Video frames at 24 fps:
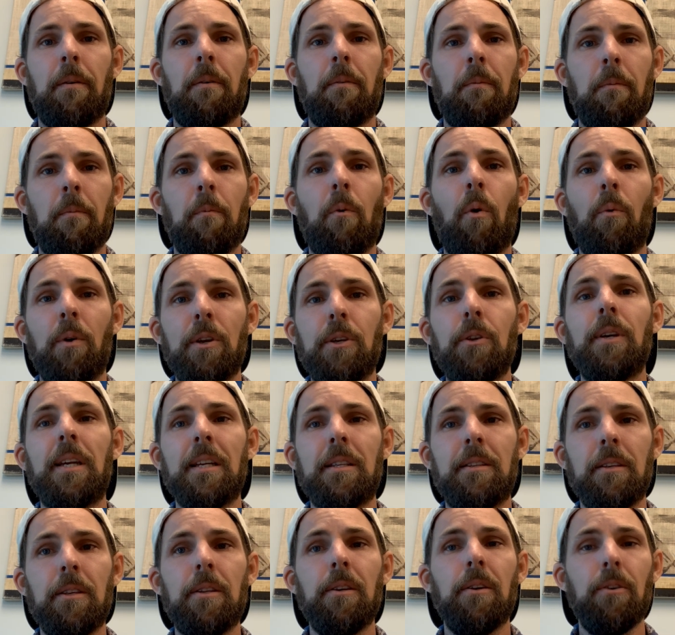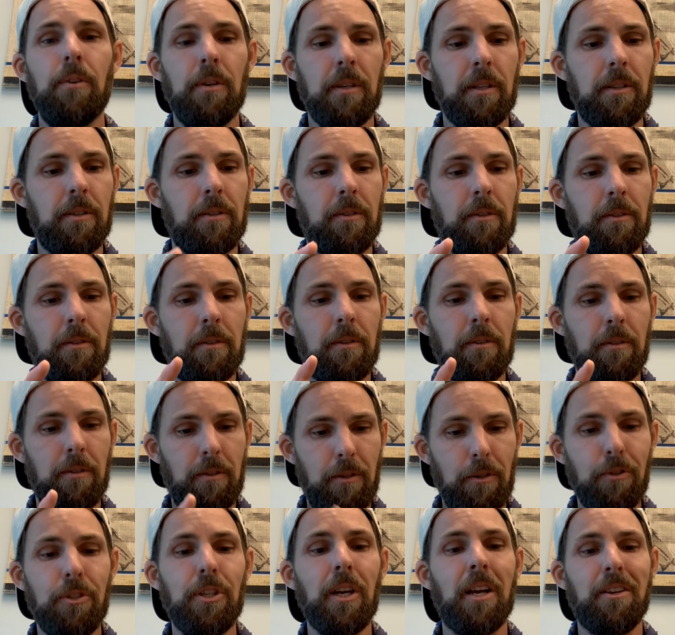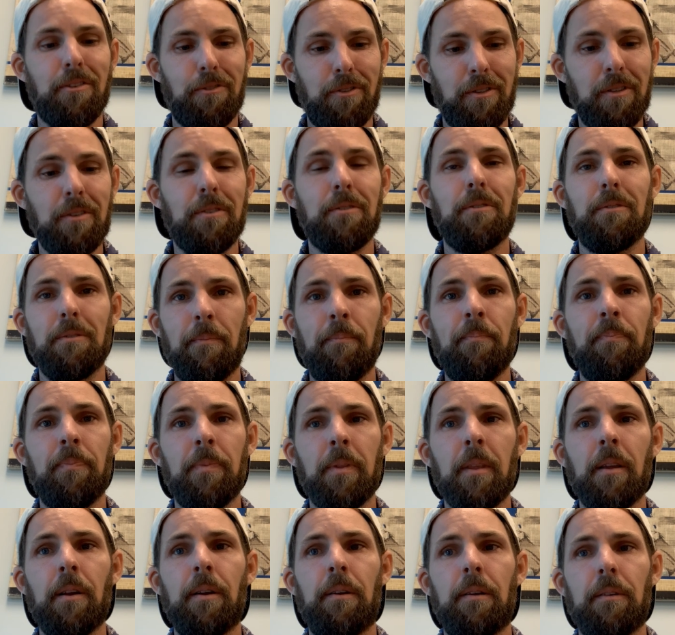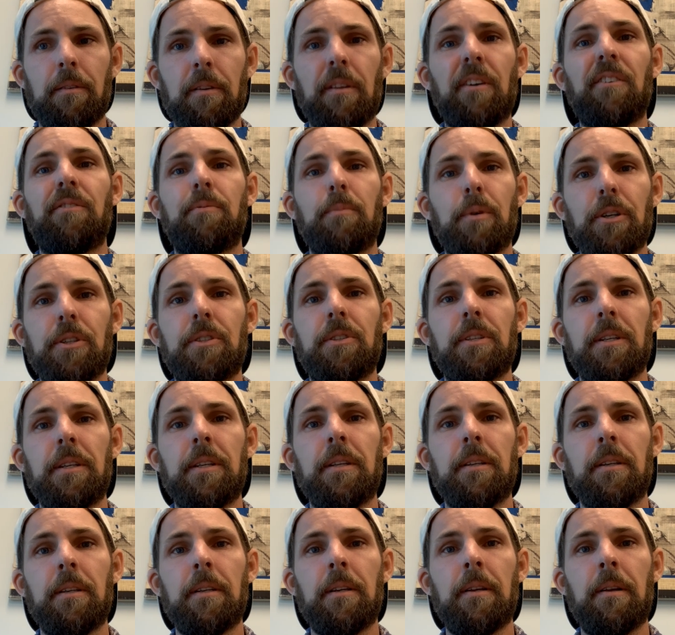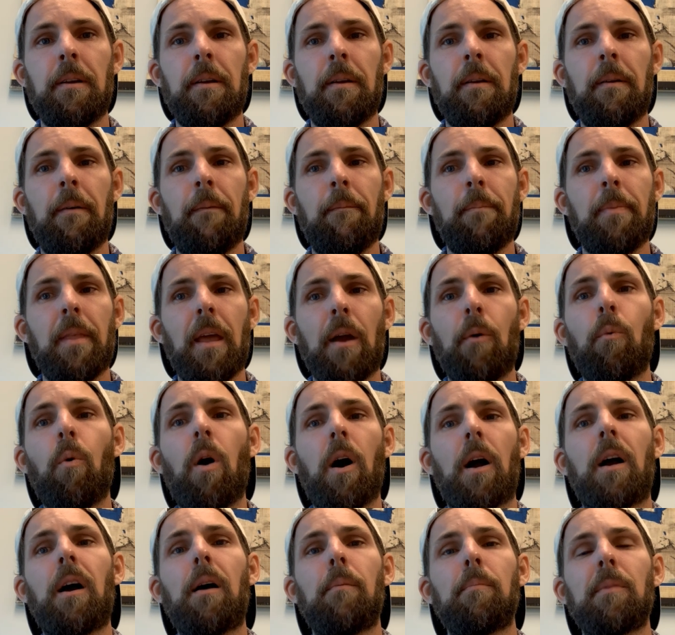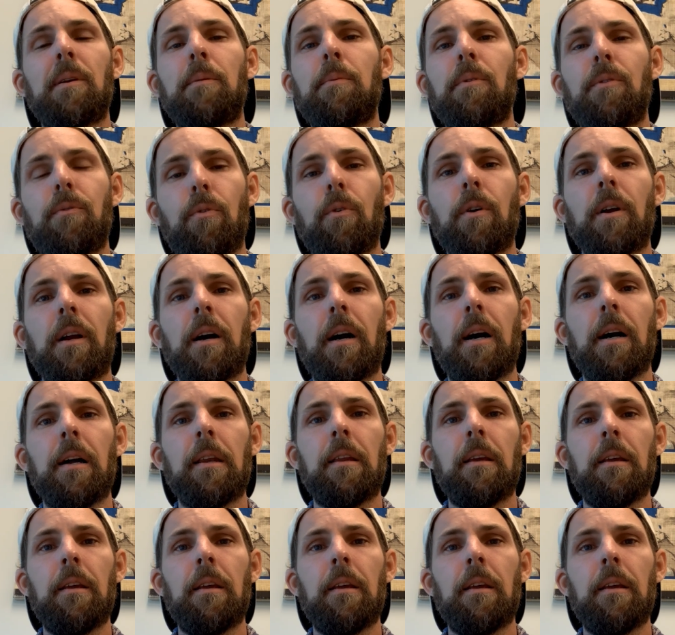What we do get to do is do justice, love mercy, and walk humbly before God.